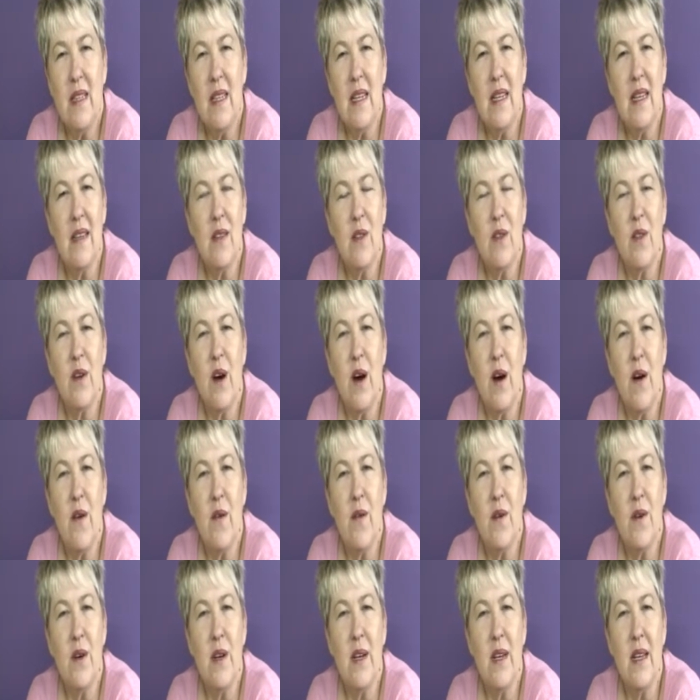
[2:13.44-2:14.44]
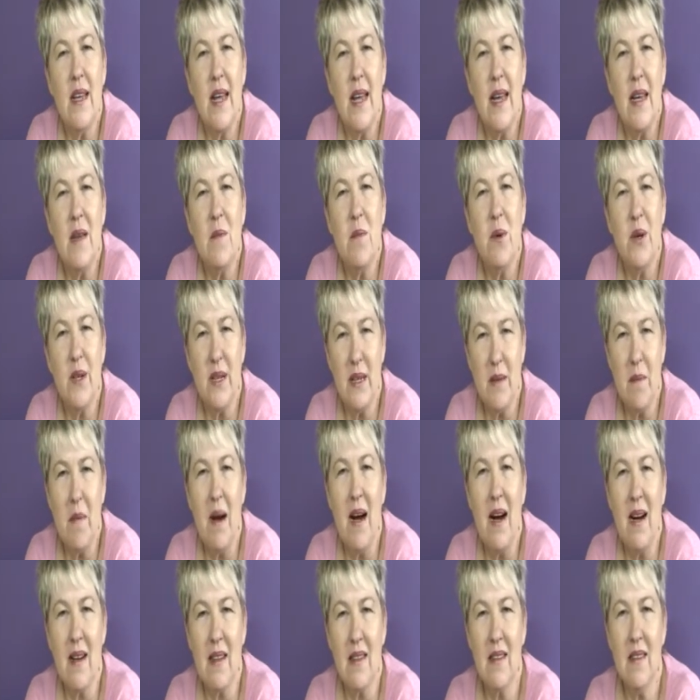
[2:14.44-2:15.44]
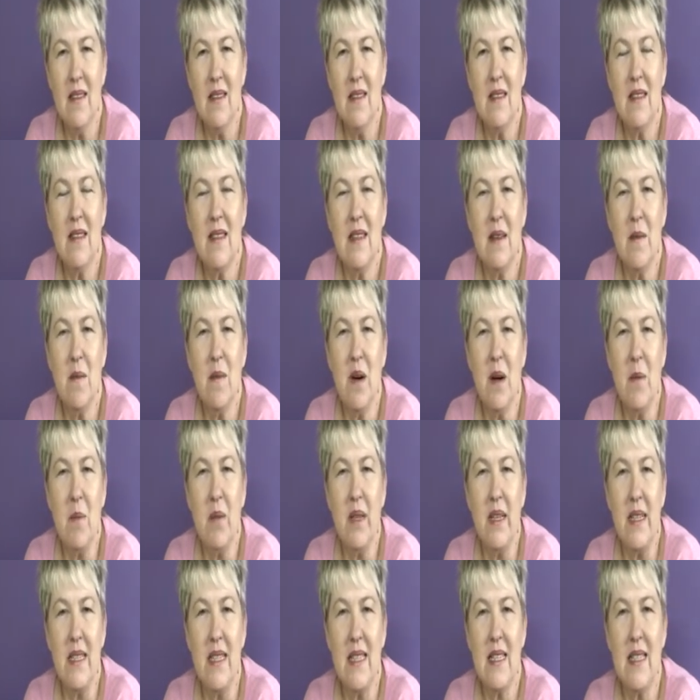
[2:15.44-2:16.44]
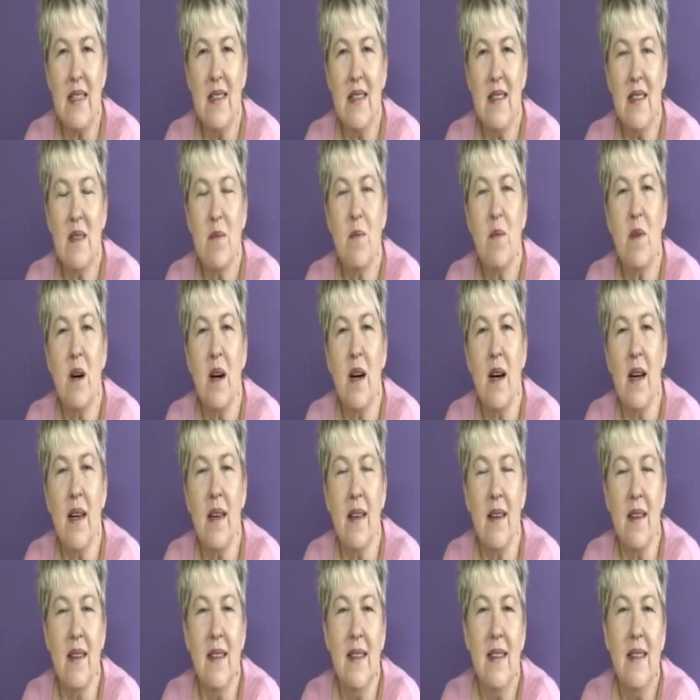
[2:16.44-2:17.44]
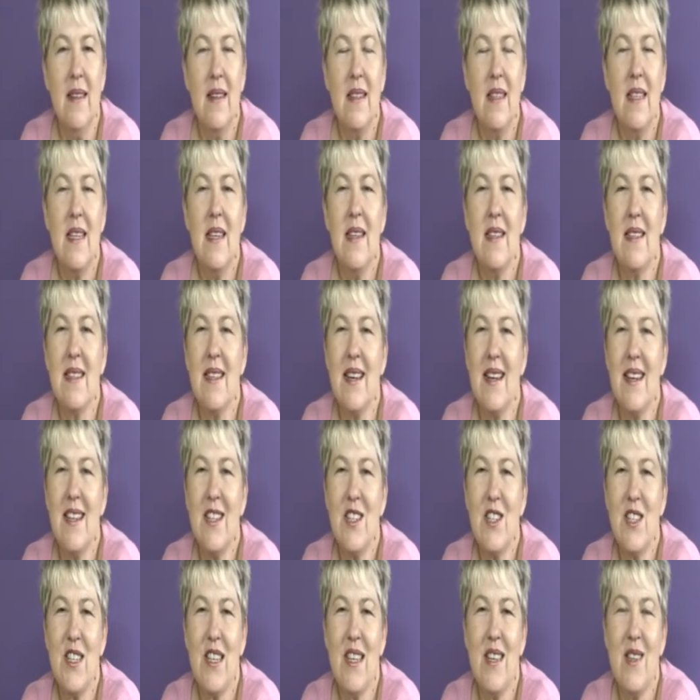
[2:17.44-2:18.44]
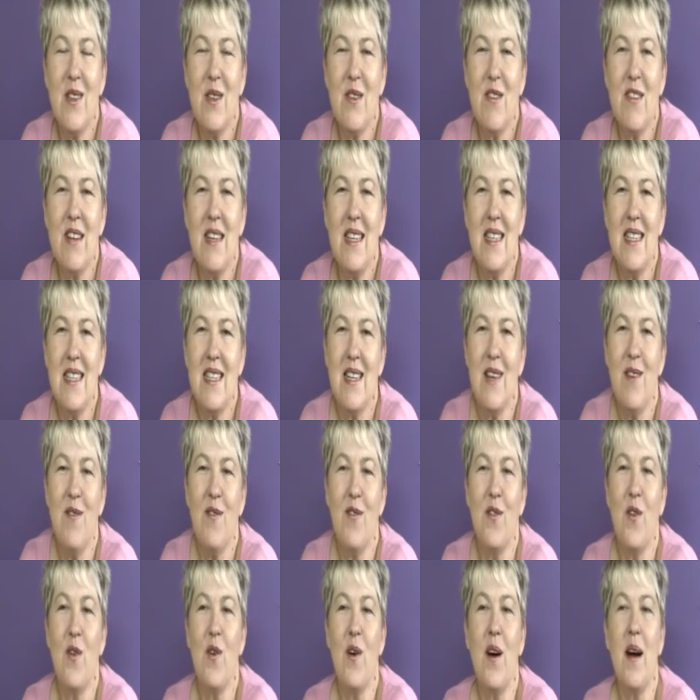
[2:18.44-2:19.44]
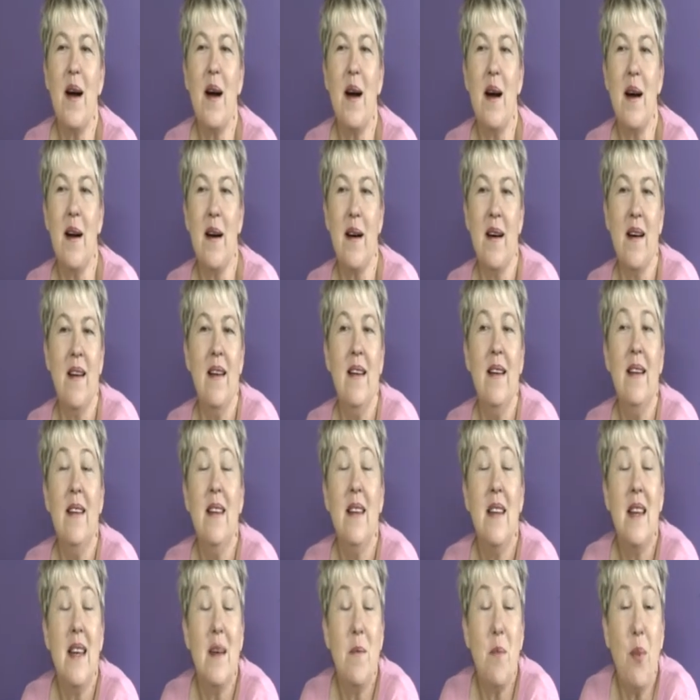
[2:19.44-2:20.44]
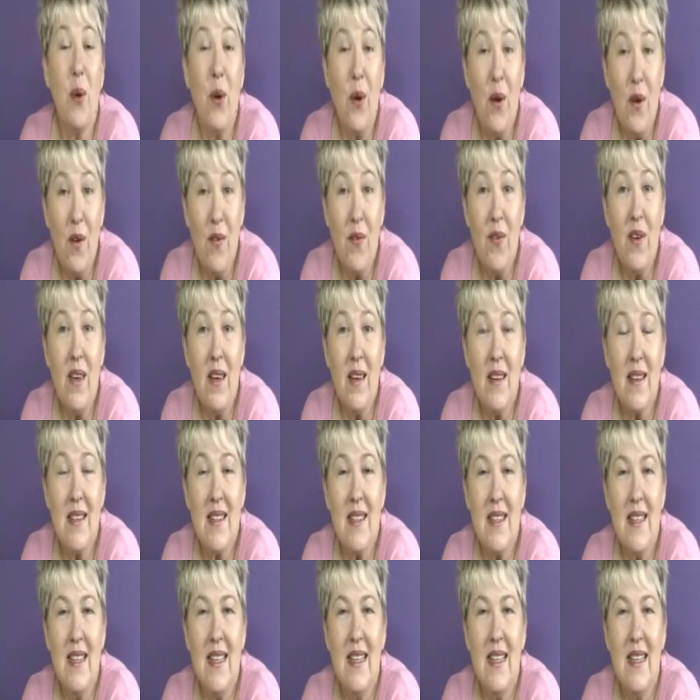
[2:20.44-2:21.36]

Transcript: and thyroid antibody markers in my blood test. My TSH, T3, T4 are perfect.